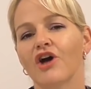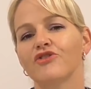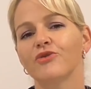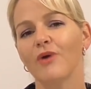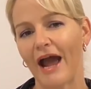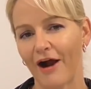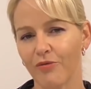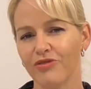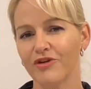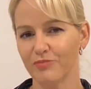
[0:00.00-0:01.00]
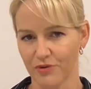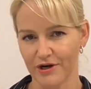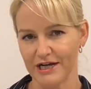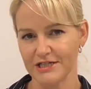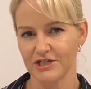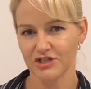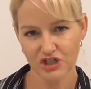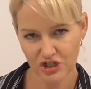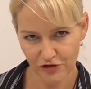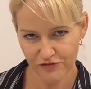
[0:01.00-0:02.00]
throughout the product's
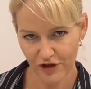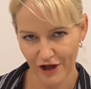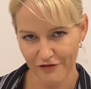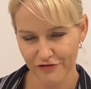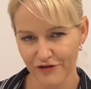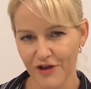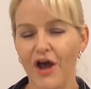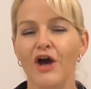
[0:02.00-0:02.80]
shelf life.